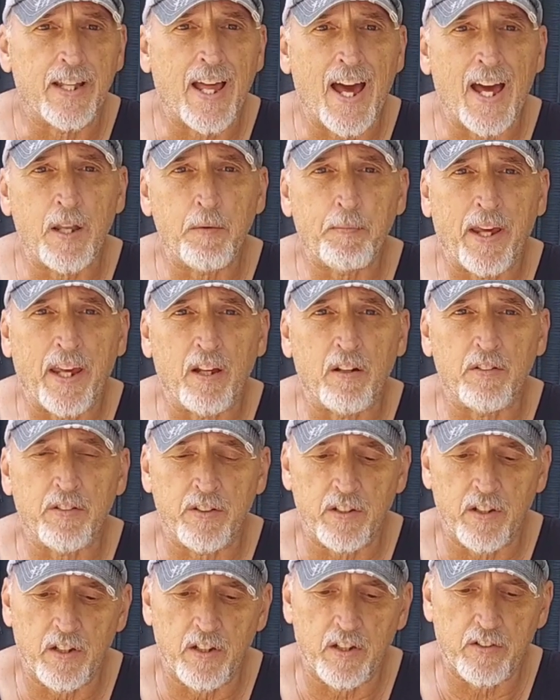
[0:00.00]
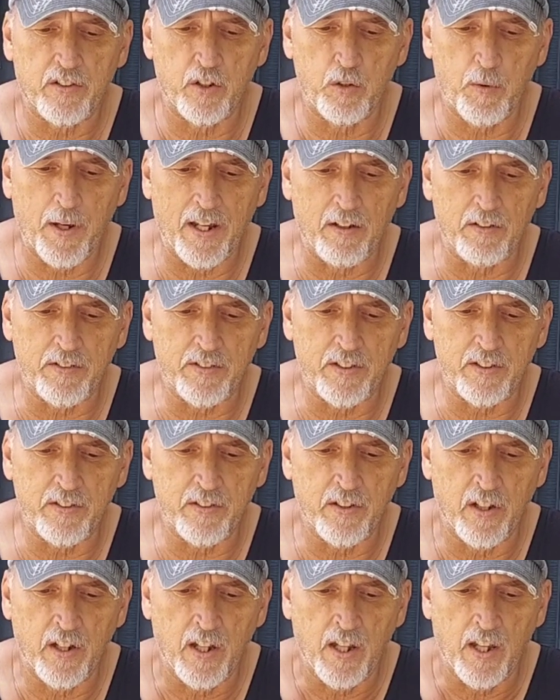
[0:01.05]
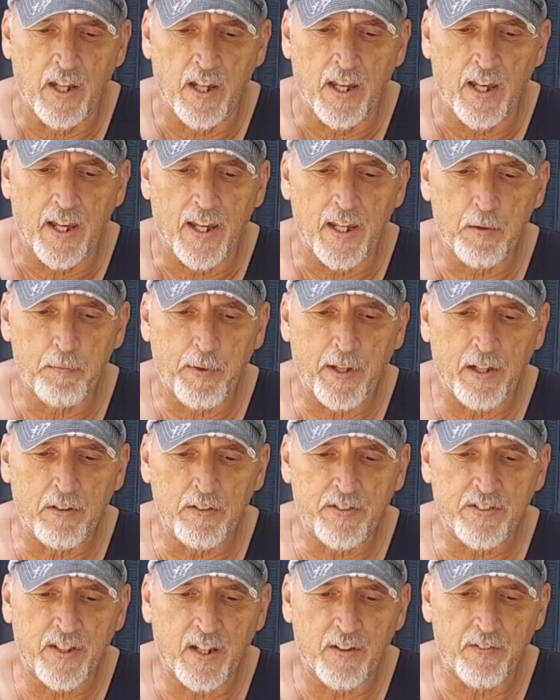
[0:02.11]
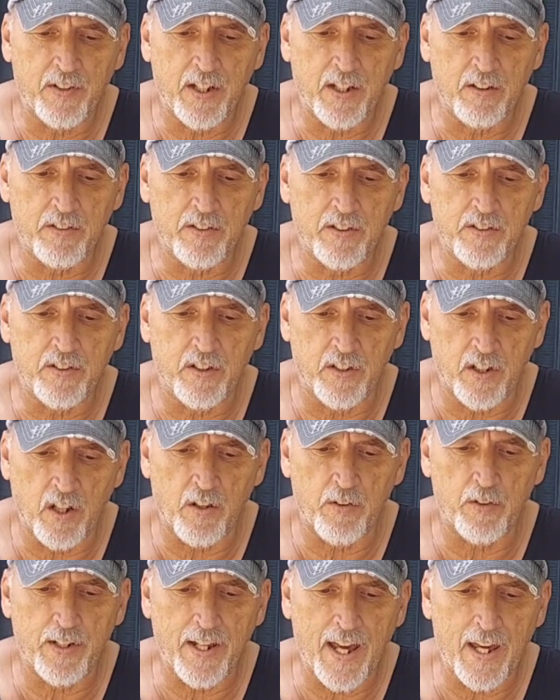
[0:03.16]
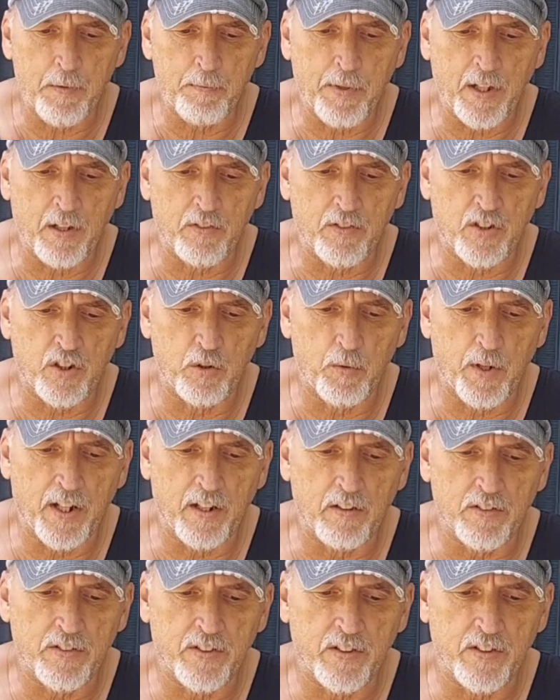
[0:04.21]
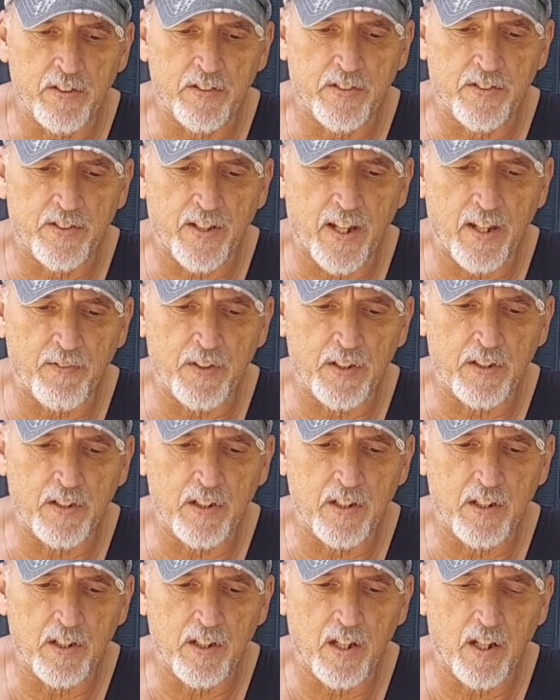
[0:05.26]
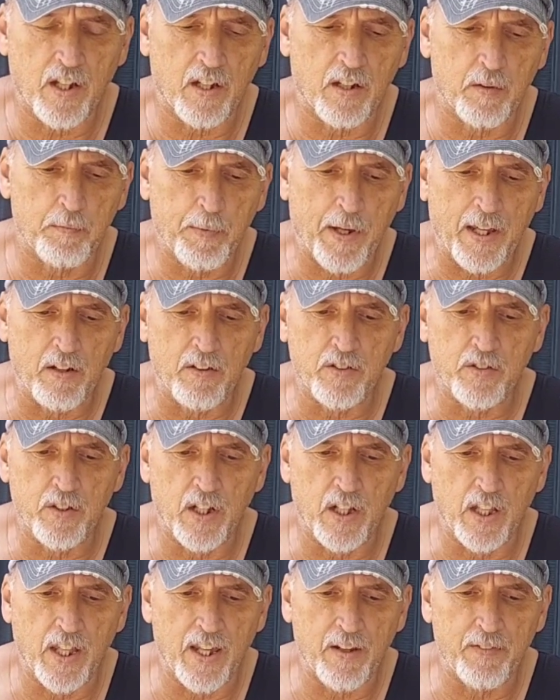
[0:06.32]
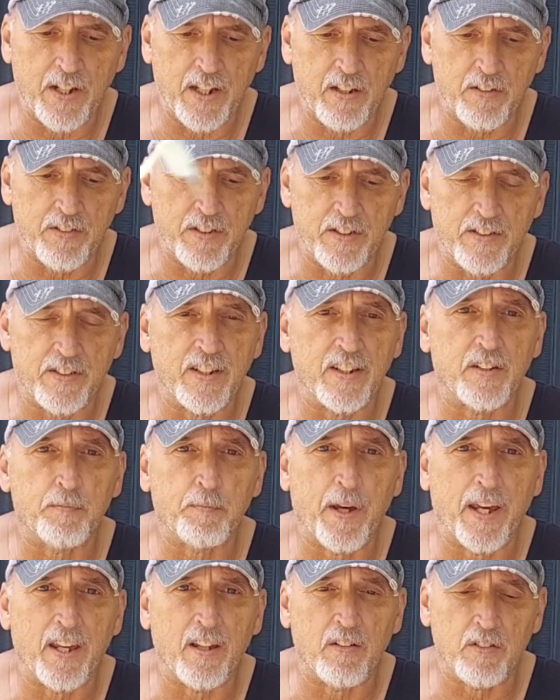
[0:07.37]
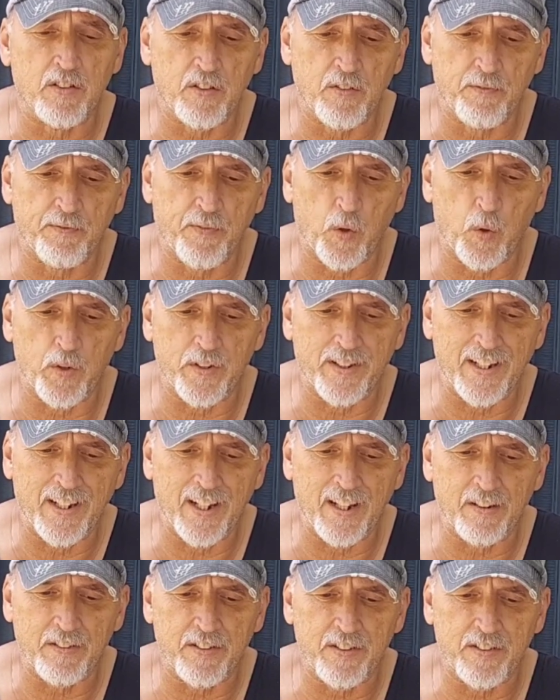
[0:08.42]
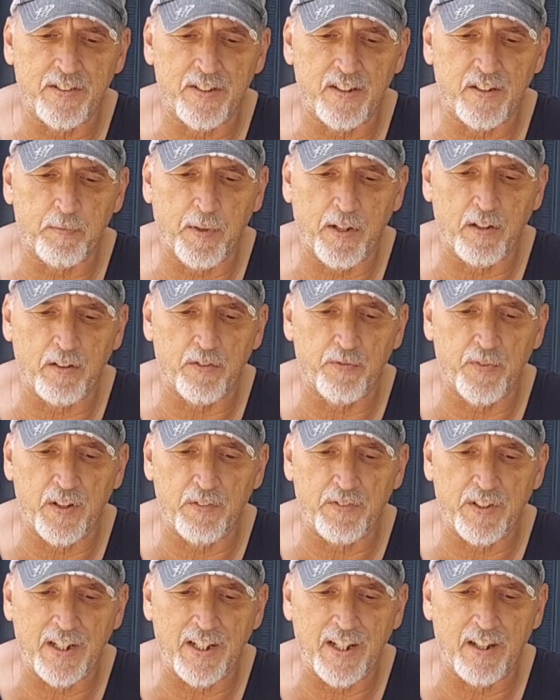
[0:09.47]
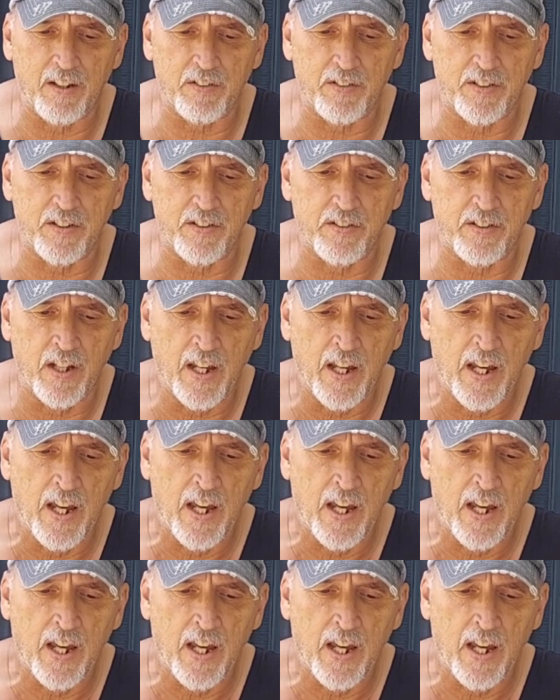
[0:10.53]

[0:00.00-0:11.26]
9 pounds 2 ounces, 8 pounds 7 ounces, another 9 pound 2 ounce, 7 pounds 11 ounces, 6 pounds 14 ounces, 6 pounds 15 ounces,